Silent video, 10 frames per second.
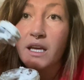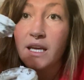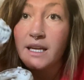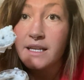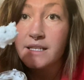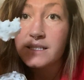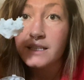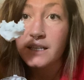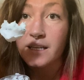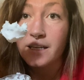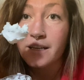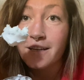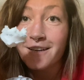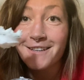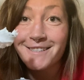Easy.
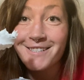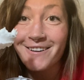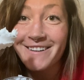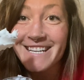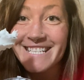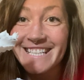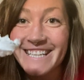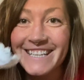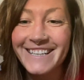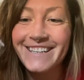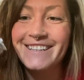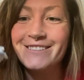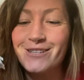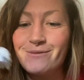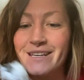So easy.
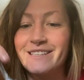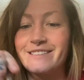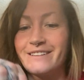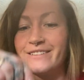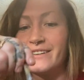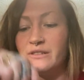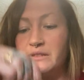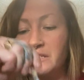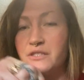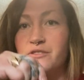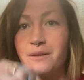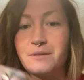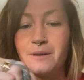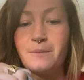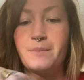Toothpaste. There you go. Well, I just
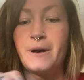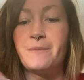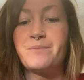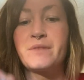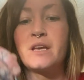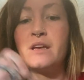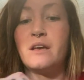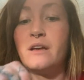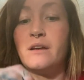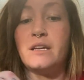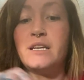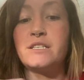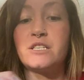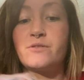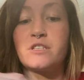dropped it. But
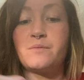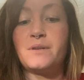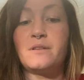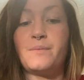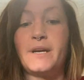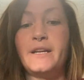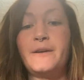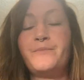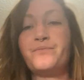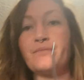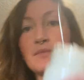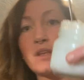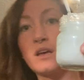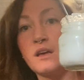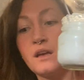easiest recipe on the planet.
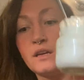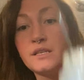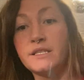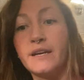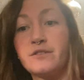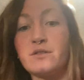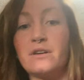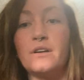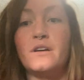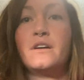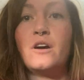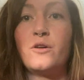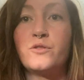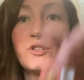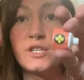Saves the
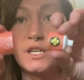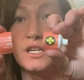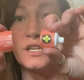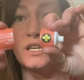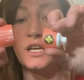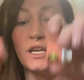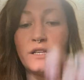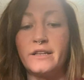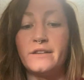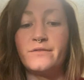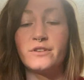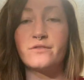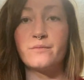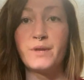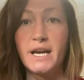ocean and landfills
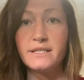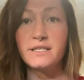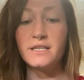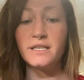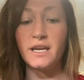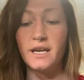from plastic.